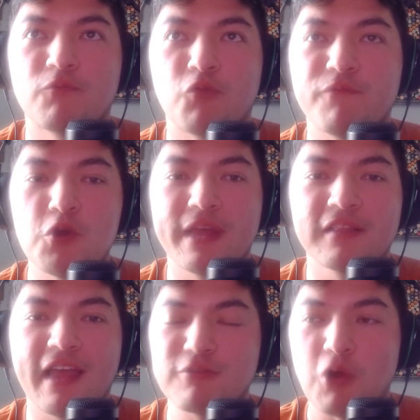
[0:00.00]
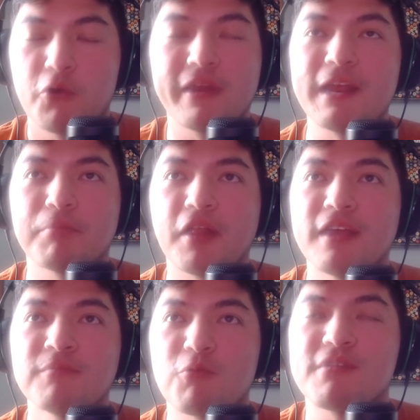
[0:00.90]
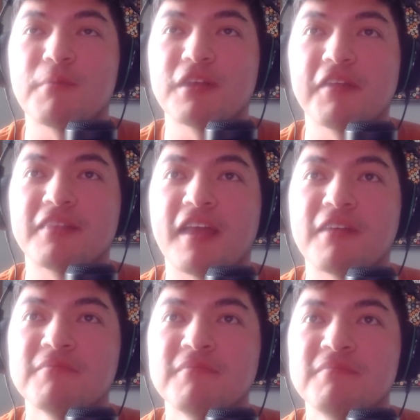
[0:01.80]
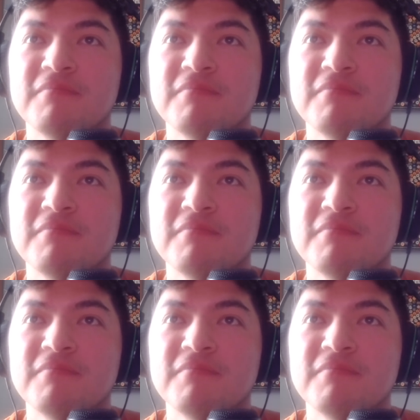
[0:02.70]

reviewing, like, a targeting play or something like that. Yeah.